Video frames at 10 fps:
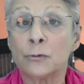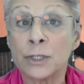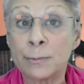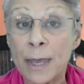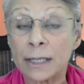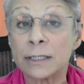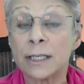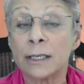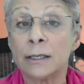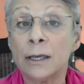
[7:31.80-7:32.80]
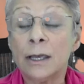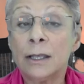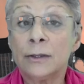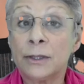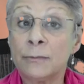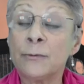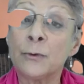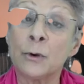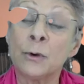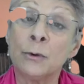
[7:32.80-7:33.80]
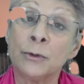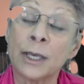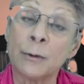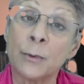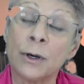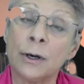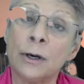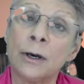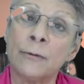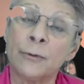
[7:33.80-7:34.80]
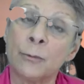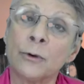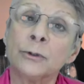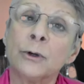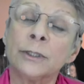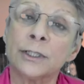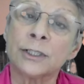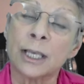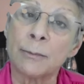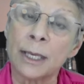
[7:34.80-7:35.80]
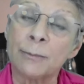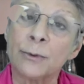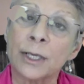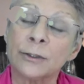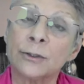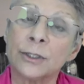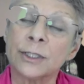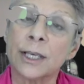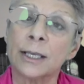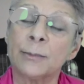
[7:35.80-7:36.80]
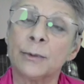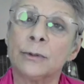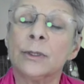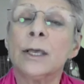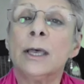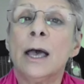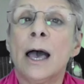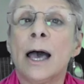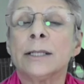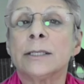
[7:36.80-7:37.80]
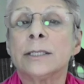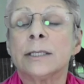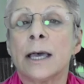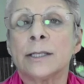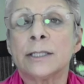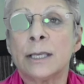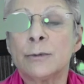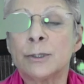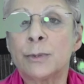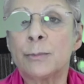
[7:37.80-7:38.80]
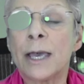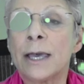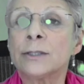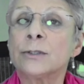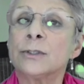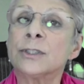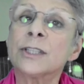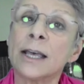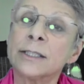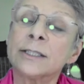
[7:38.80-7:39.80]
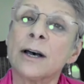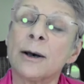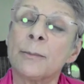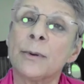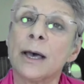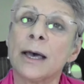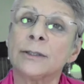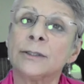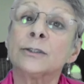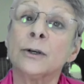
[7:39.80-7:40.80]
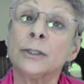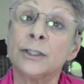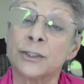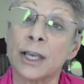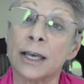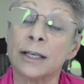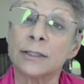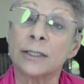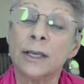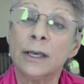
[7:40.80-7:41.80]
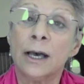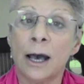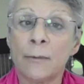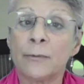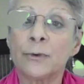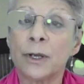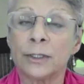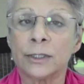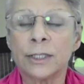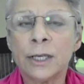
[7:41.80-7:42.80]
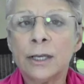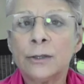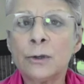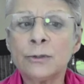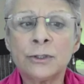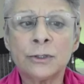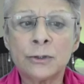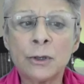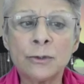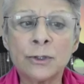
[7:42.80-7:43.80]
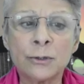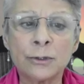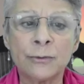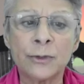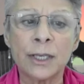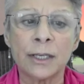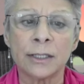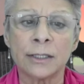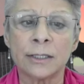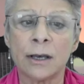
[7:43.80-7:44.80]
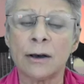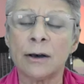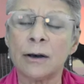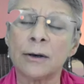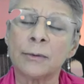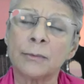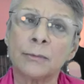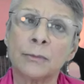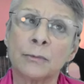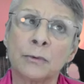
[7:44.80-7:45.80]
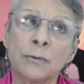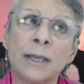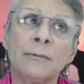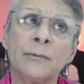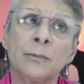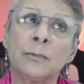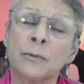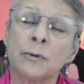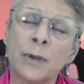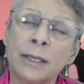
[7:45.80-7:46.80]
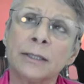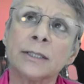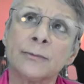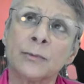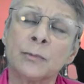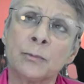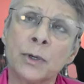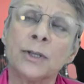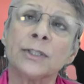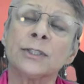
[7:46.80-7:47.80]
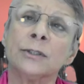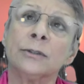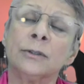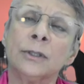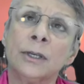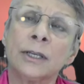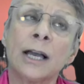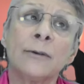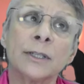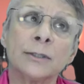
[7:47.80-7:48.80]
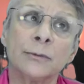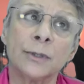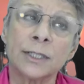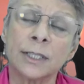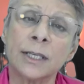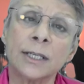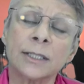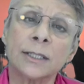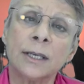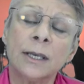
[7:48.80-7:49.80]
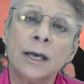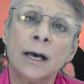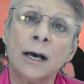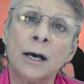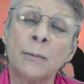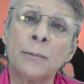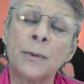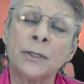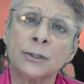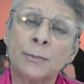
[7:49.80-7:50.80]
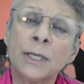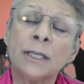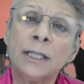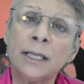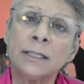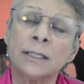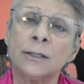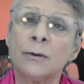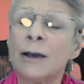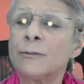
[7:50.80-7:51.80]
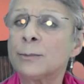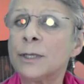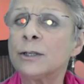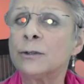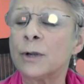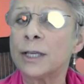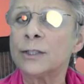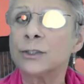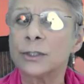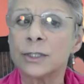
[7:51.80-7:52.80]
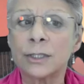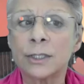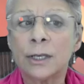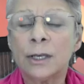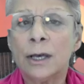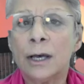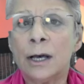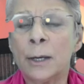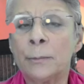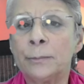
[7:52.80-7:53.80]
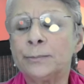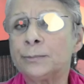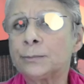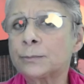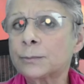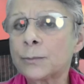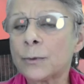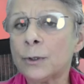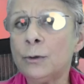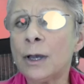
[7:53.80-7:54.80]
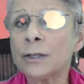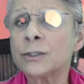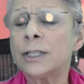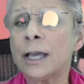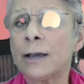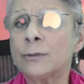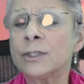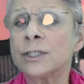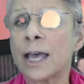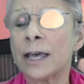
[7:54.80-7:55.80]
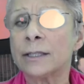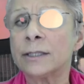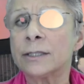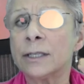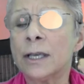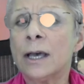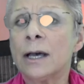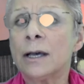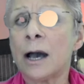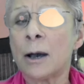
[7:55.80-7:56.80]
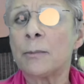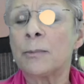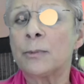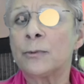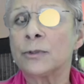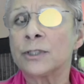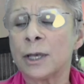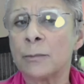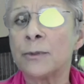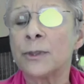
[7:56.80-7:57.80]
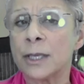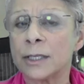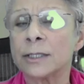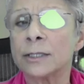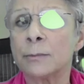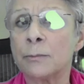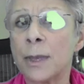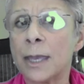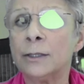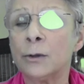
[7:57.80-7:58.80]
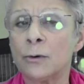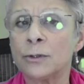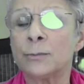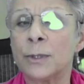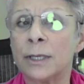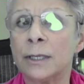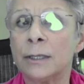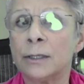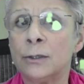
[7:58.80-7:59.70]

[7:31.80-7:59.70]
respecting them for who they were, for what knowledge they may bring to the table, and he was prepared to stand up and acknowledge that up front. Those sort of things are great, great personal characteristics. But to be a leader, you have to be courageous. Um, you actually have to stand up for some things that may not be